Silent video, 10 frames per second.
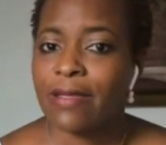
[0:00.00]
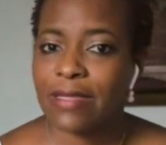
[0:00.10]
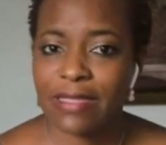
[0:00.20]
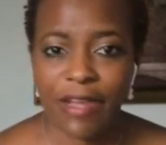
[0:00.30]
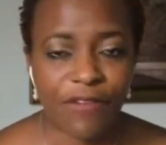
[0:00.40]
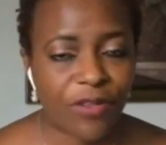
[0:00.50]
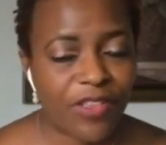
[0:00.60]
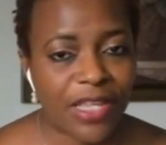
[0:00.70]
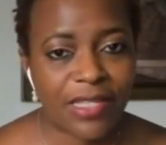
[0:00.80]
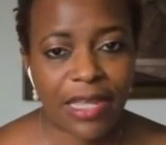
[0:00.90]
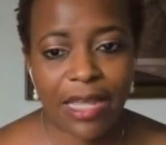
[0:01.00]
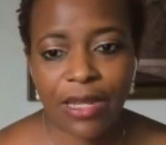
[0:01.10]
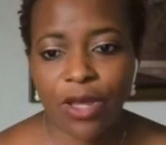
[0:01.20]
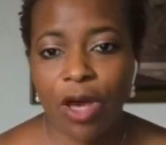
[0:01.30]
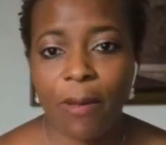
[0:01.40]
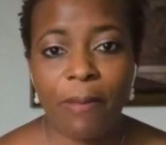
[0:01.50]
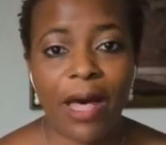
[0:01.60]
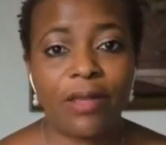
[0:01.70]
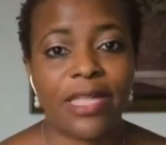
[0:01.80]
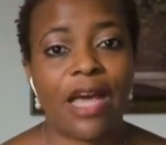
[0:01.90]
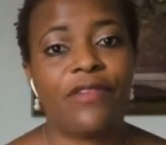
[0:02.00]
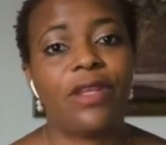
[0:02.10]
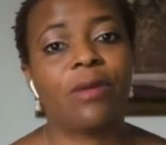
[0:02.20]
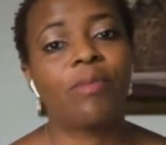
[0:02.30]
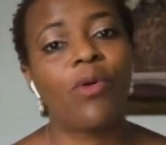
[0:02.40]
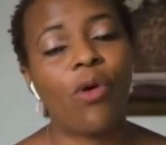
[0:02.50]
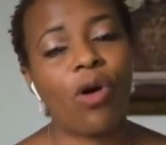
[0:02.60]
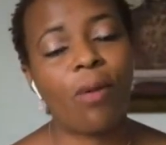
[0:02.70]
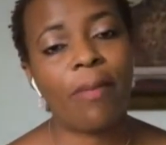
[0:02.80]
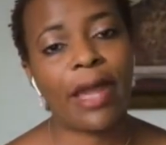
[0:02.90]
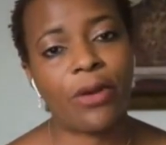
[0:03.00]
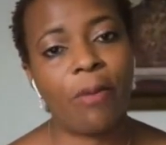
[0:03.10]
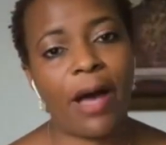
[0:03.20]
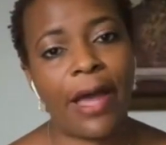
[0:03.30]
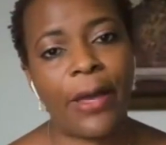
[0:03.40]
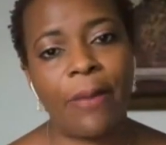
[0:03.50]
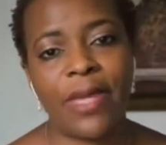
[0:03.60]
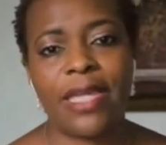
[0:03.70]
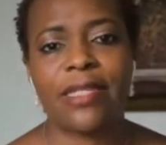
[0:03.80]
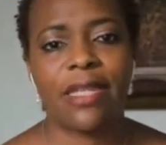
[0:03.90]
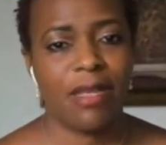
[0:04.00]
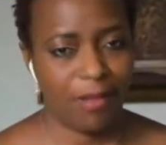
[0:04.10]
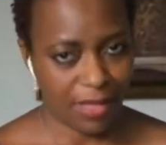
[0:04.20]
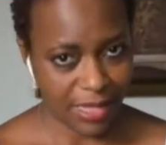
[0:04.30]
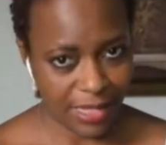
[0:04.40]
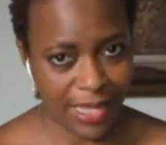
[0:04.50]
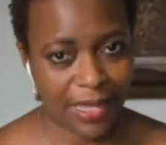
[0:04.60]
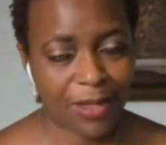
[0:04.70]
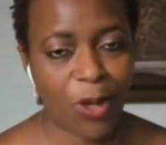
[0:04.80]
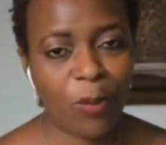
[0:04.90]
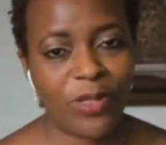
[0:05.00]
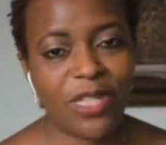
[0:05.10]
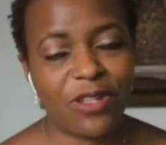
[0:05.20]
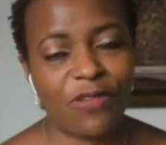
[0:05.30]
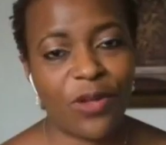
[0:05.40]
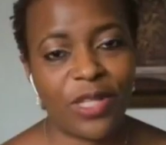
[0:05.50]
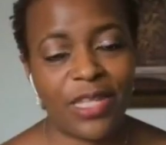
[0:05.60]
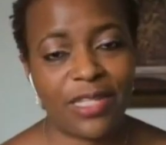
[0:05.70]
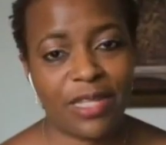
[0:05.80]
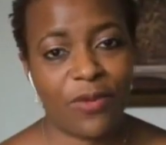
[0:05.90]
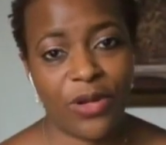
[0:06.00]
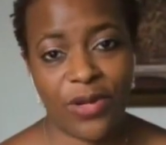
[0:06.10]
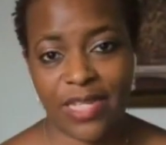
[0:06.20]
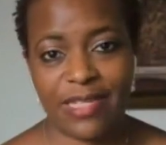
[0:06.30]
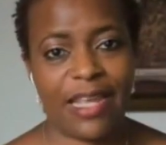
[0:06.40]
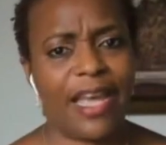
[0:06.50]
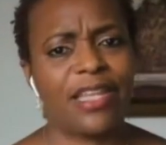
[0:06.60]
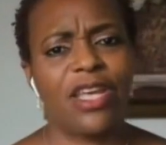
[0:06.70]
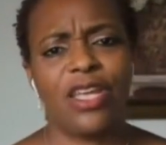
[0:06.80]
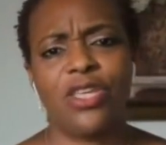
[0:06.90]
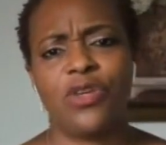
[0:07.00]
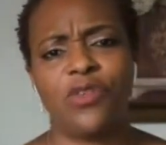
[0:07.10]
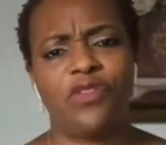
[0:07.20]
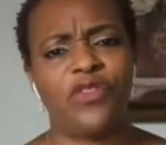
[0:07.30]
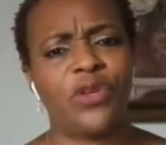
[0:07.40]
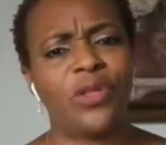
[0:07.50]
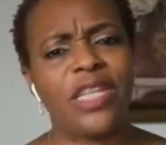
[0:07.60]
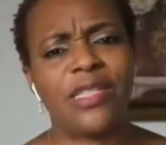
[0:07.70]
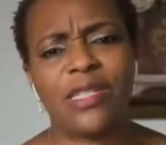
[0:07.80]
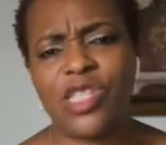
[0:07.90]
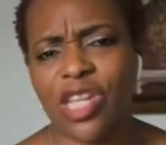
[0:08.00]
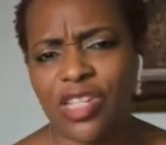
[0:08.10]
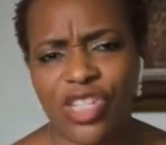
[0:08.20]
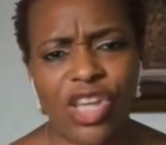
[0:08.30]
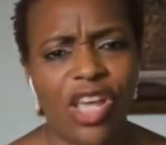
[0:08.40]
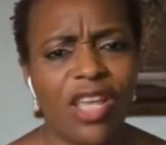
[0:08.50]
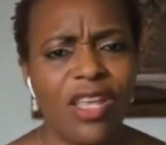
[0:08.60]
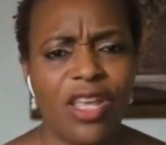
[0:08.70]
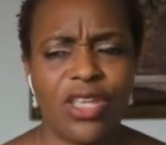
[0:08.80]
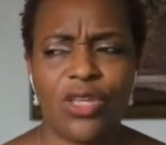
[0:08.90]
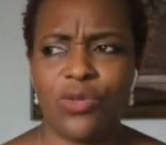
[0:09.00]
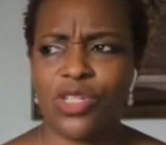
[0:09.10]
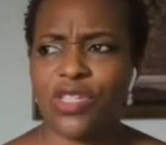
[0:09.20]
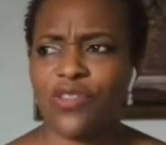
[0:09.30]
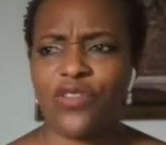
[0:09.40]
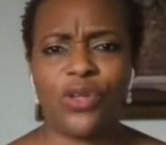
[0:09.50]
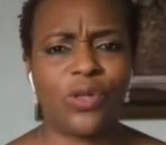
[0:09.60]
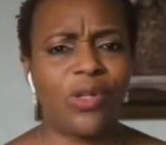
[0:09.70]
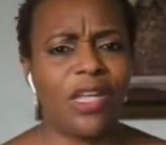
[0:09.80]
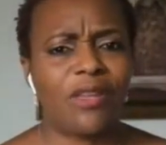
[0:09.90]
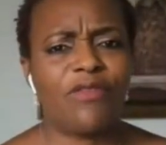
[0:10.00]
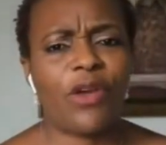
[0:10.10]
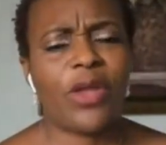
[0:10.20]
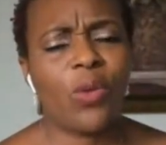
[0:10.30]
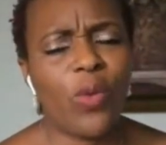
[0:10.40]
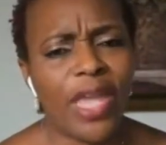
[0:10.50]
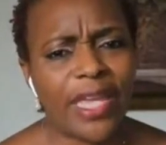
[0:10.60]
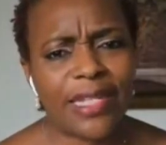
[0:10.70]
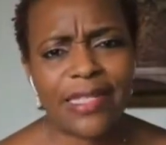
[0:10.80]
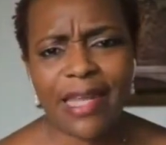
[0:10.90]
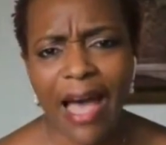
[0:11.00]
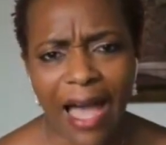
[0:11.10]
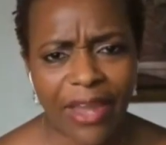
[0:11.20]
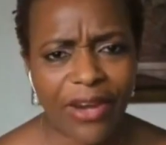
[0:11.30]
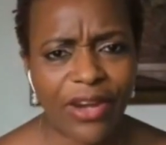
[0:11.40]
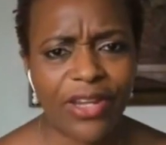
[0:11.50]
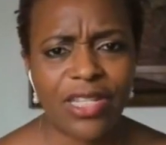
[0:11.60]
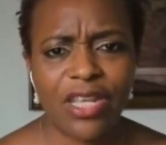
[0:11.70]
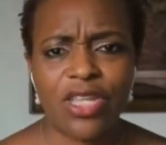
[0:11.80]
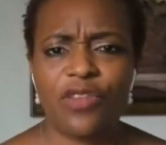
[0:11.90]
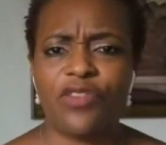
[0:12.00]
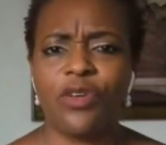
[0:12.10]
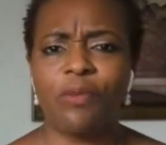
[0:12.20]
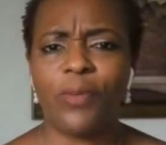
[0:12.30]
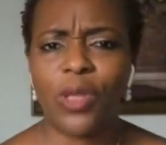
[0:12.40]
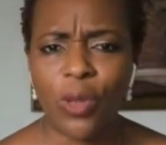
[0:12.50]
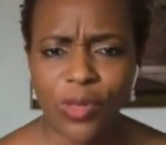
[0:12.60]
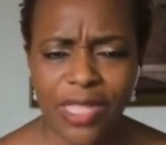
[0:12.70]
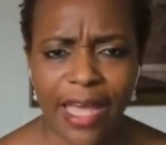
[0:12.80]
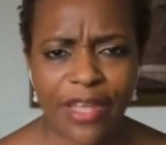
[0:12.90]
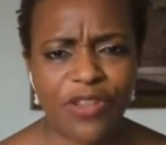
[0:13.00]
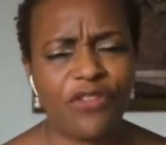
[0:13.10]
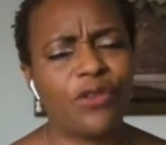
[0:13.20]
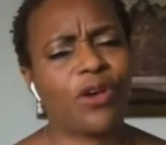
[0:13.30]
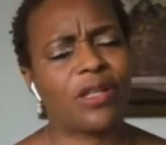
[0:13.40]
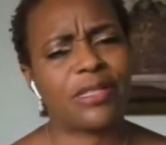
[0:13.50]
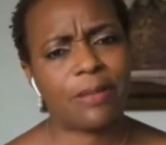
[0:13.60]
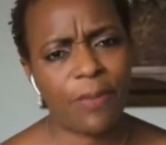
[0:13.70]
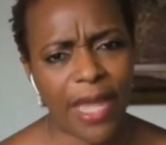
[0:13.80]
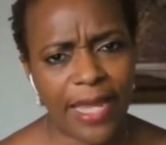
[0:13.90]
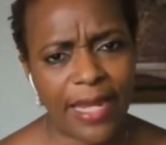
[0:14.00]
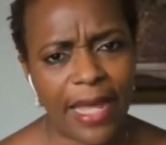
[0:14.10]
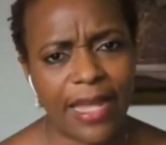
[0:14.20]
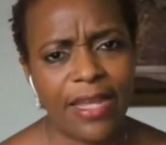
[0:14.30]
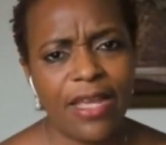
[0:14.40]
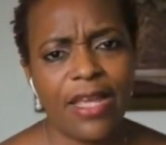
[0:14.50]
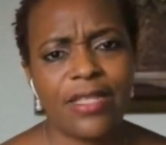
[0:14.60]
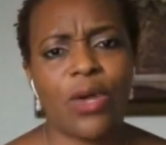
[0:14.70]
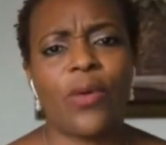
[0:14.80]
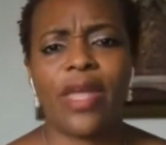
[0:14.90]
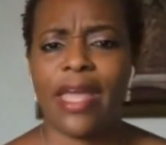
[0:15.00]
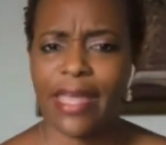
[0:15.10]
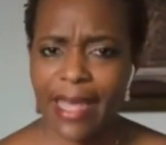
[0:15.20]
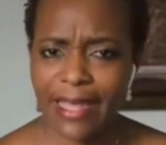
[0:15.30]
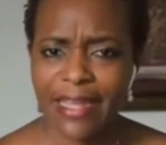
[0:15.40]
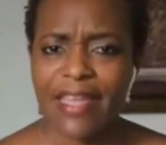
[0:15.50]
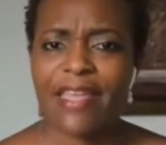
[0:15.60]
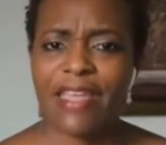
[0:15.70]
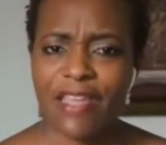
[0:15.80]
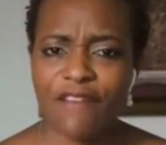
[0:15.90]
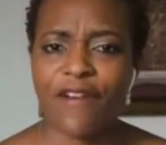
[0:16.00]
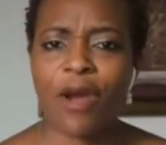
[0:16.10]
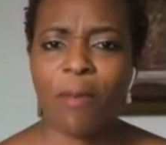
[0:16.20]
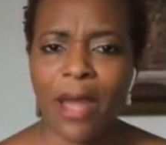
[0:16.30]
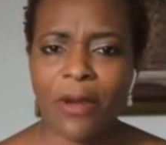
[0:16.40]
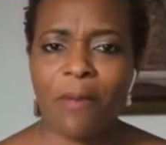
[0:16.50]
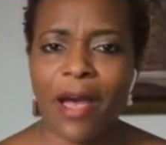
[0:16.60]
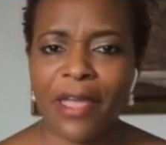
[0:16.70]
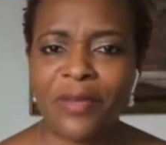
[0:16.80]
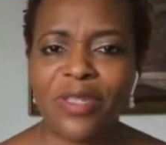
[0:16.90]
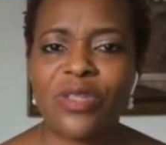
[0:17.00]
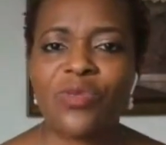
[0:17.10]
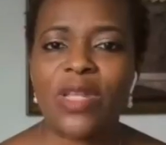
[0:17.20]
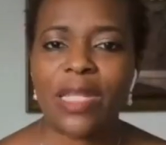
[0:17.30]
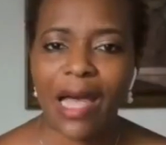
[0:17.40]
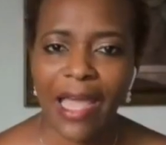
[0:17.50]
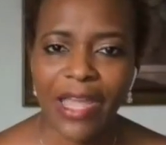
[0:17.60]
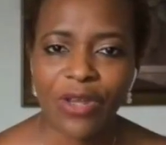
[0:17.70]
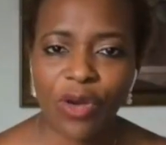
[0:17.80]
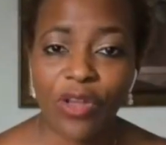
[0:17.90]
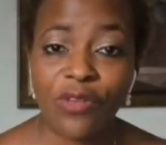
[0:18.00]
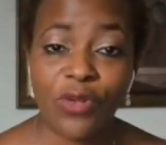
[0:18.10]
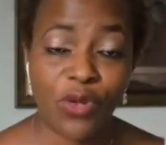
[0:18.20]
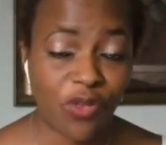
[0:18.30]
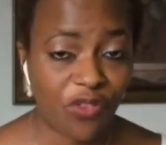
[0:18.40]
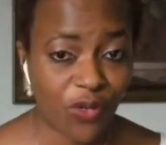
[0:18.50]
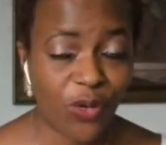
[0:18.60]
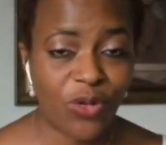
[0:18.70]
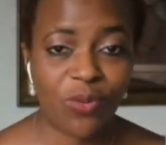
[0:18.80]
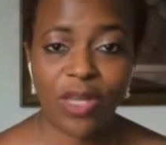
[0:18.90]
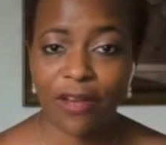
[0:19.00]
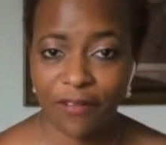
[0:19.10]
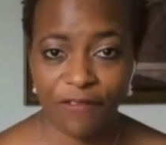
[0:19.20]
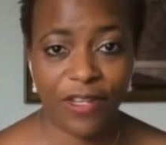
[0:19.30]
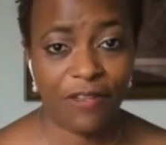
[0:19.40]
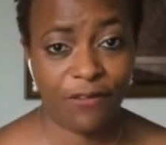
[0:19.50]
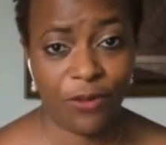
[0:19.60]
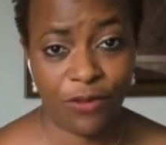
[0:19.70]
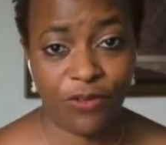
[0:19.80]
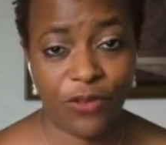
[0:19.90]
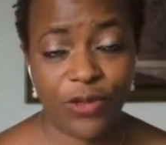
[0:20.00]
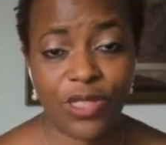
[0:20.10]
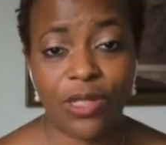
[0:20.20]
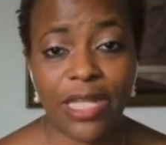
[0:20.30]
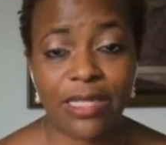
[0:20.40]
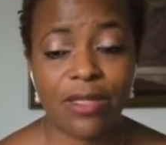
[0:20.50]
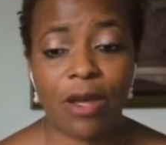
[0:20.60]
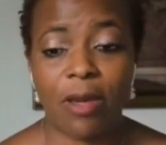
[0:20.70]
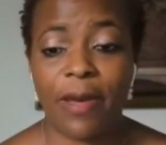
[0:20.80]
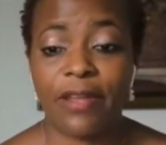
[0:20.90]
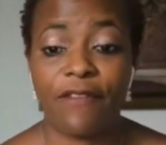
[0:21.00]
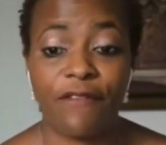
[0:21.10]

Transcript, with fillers: Several things that can come about having a poor microbiome is again the opposite of all the things that we already said you feel indigestion you just feel very weak and tired you feel bloated you feel constipated so again if our microbiomes is relying on good food we got to feed it good food so let's talk about a